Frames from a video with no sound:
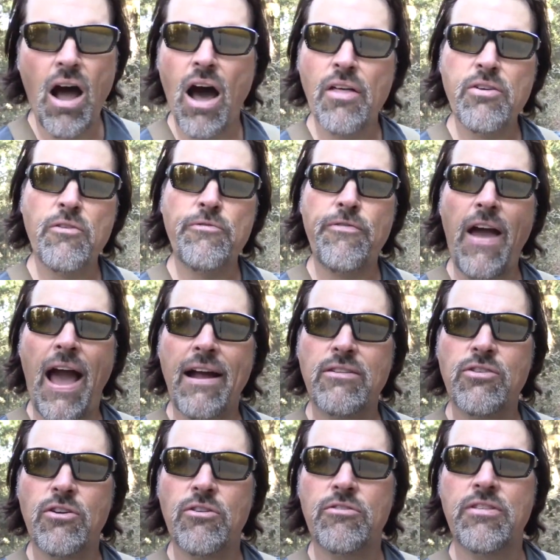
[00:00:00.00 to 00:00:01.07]
other
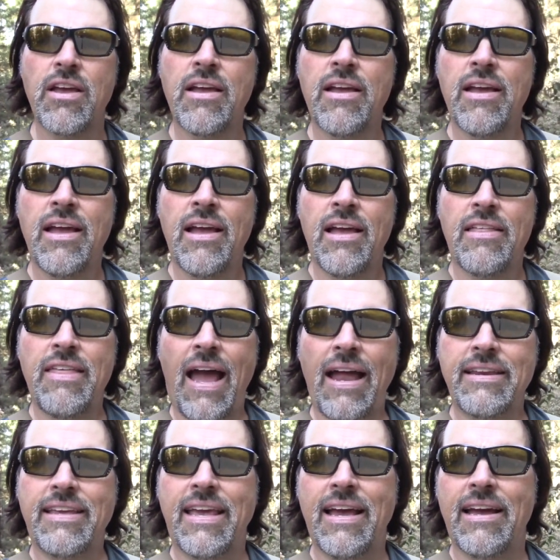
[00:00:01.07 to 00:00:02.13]
factors
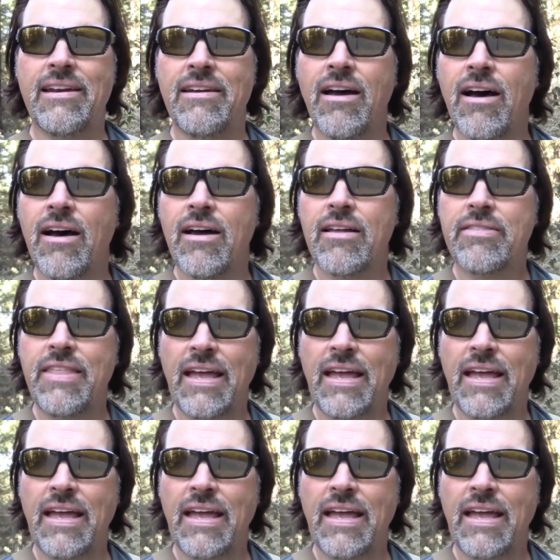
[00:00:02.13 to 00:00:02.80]
that can uh,